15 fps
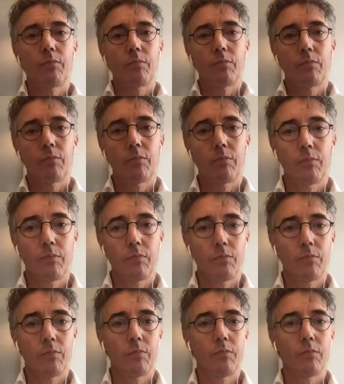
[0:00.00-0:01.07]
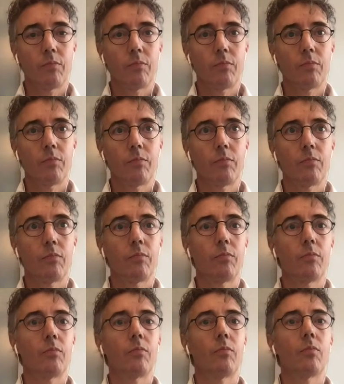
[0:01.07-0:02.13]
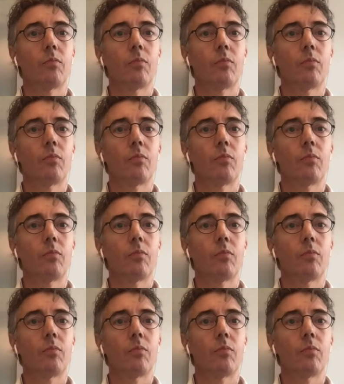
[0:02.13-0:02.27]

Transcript: [no speech]